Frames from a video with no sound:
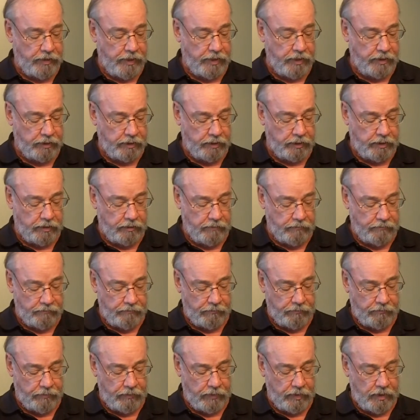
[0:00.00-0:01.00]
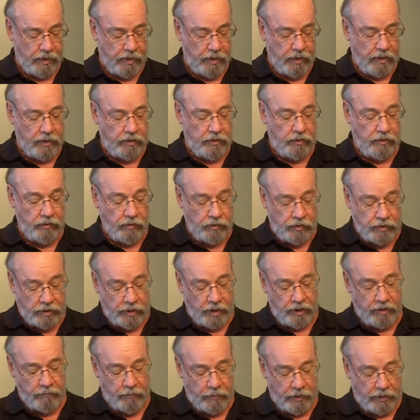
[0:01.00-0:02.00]
agony. You
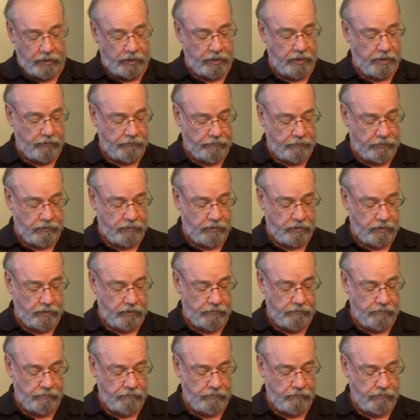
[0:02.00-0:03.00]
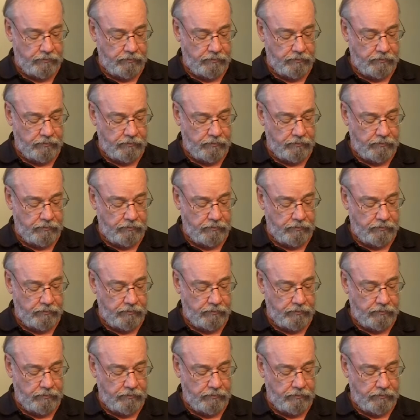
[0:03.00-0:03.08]
saved my life, Lord.